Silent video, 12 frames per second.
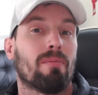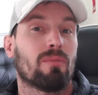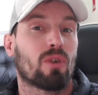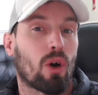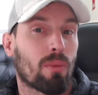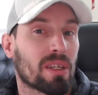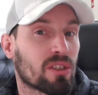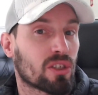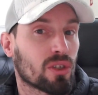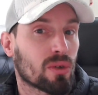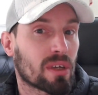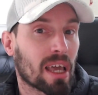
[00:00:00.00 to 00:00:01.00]

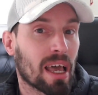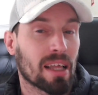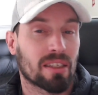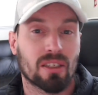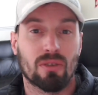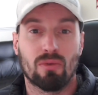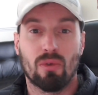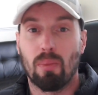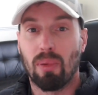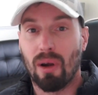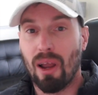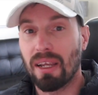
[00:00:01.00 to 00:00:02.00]
comments you get,
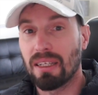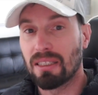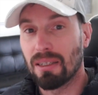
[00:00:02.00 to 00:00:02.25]
reply to